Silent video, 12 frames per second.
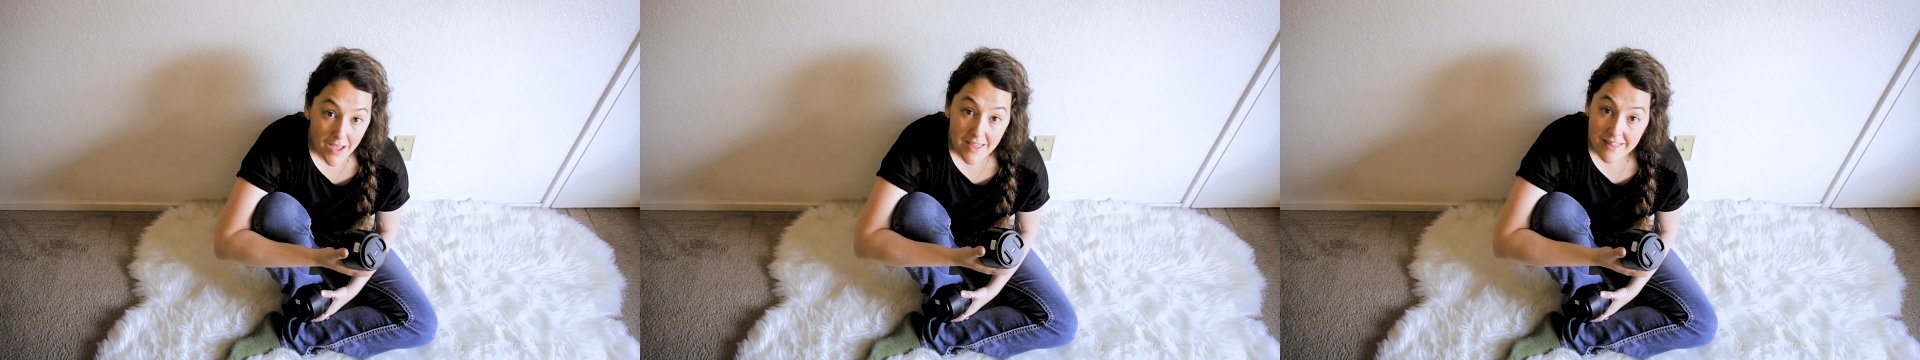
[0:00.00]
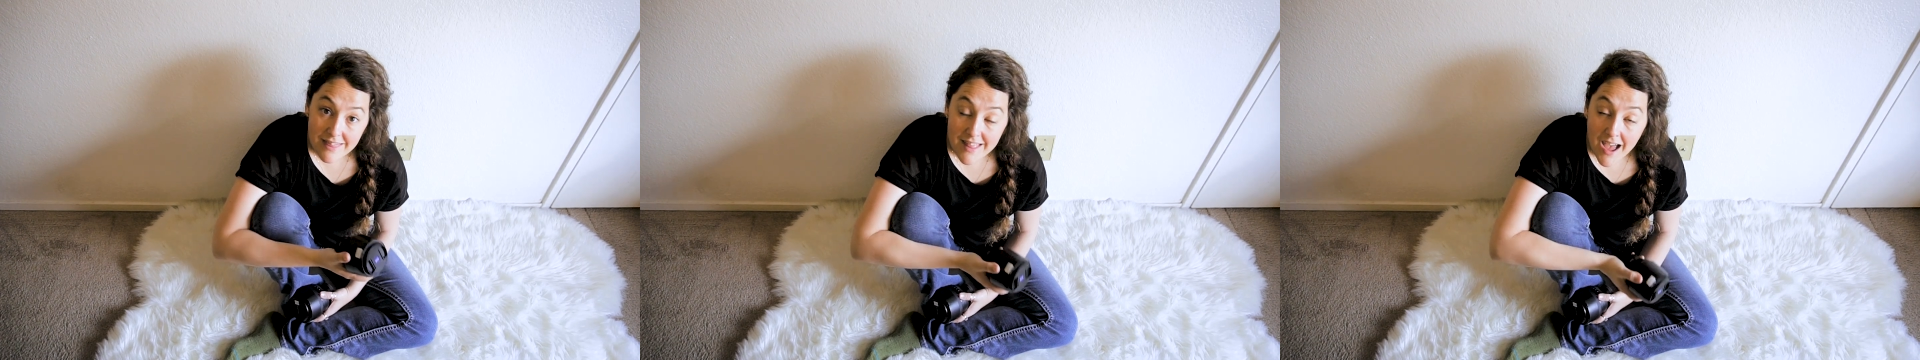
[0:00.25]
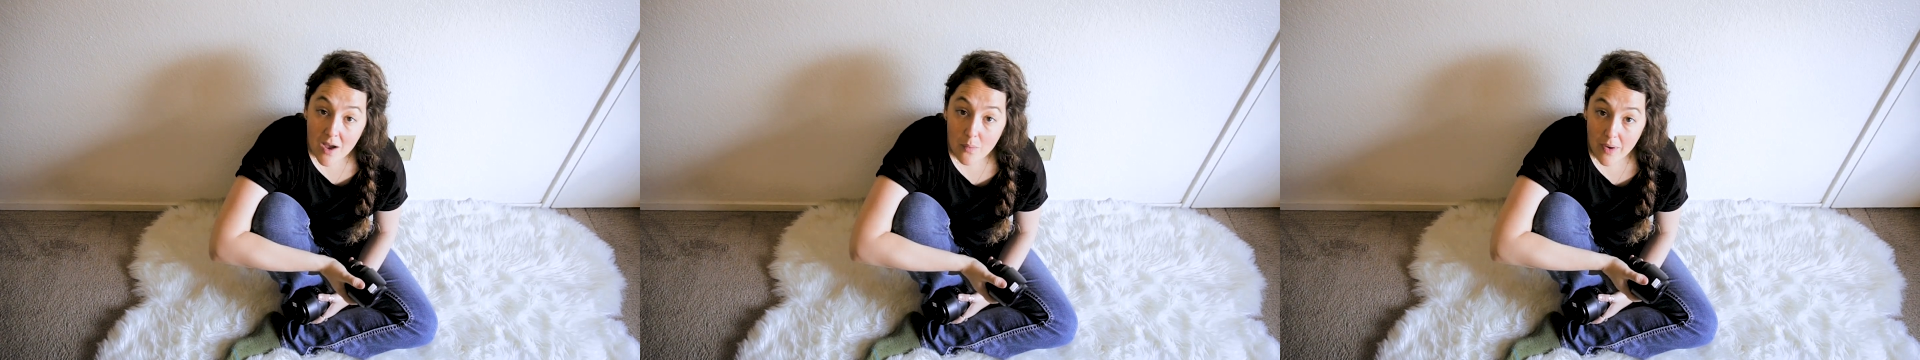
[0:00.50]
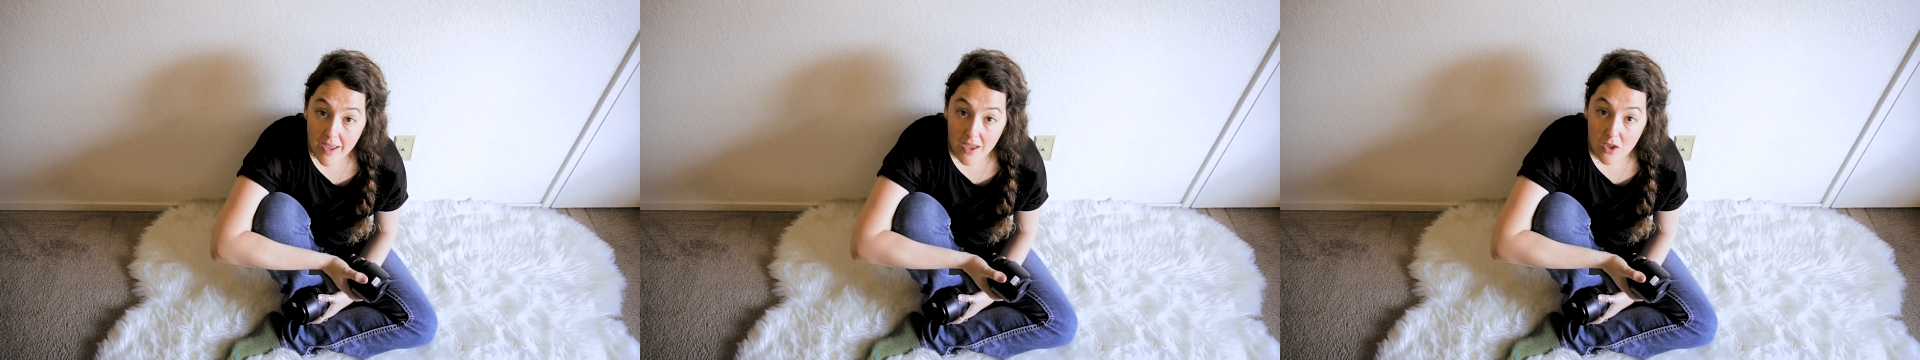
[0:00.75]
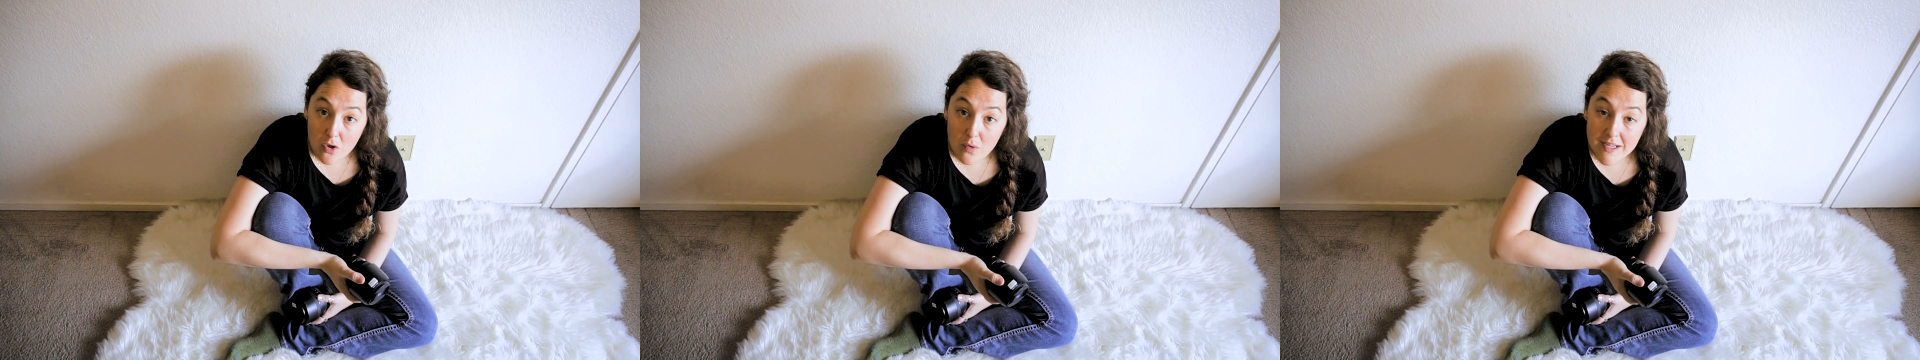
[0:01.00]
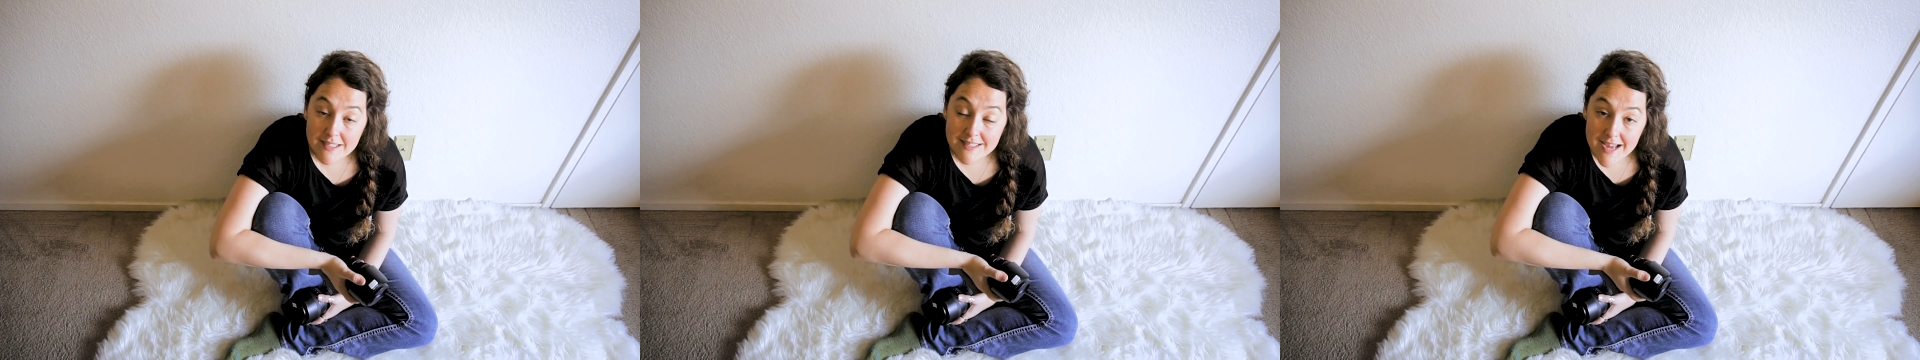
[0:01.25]
and then that way you
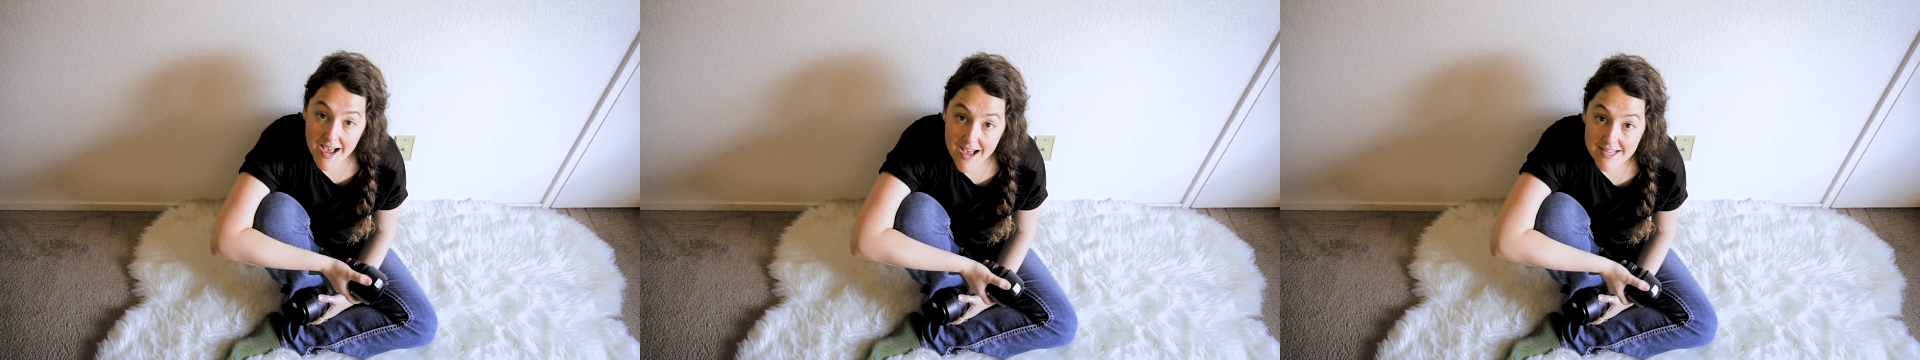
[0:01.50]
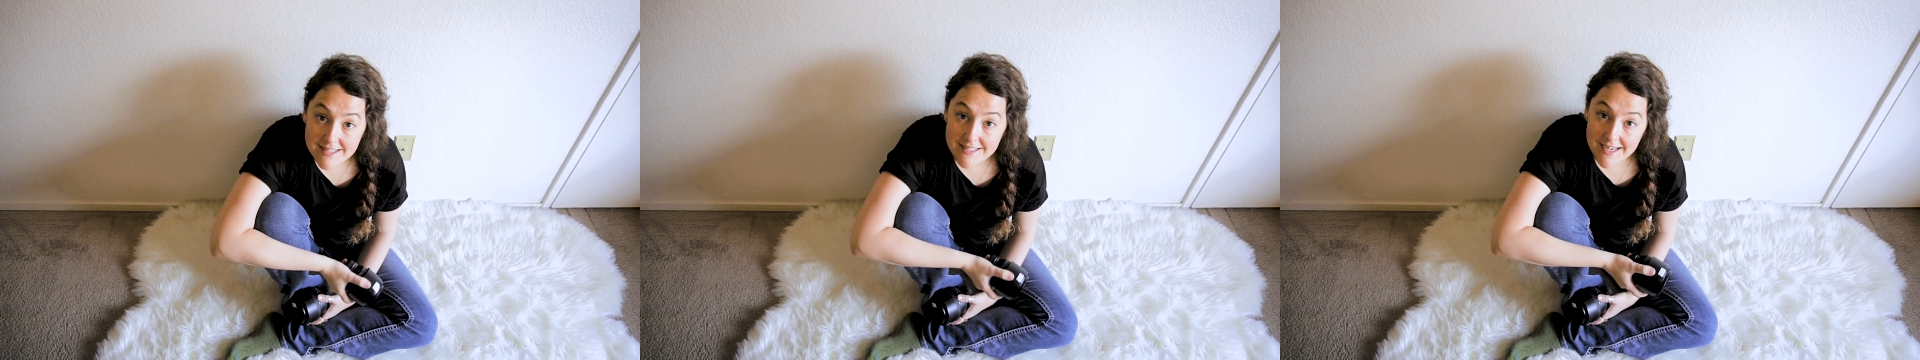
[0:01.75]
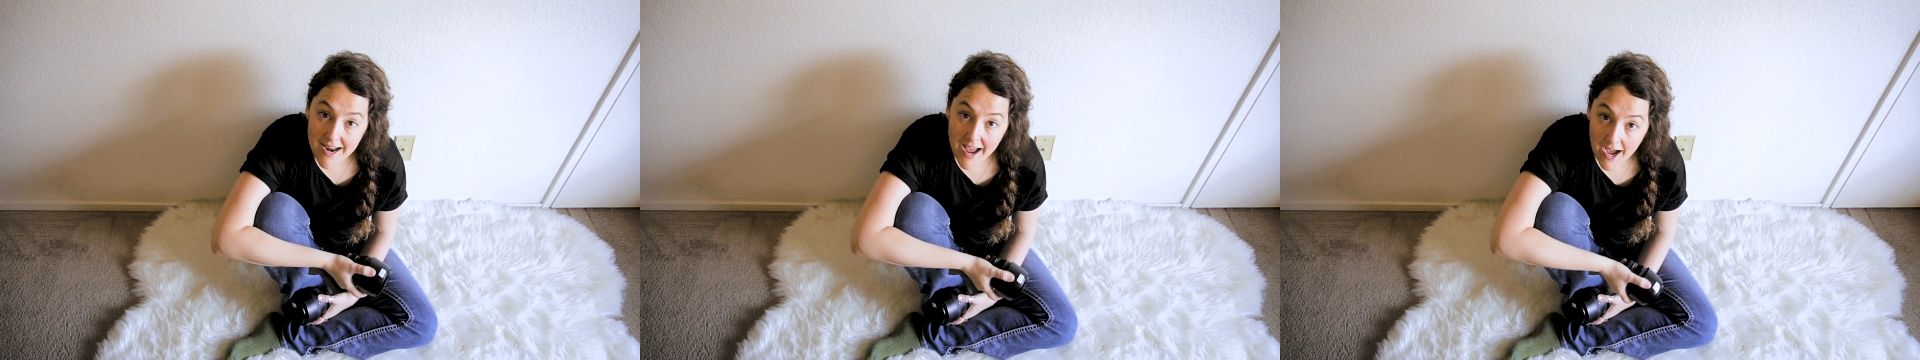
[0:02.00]
can test it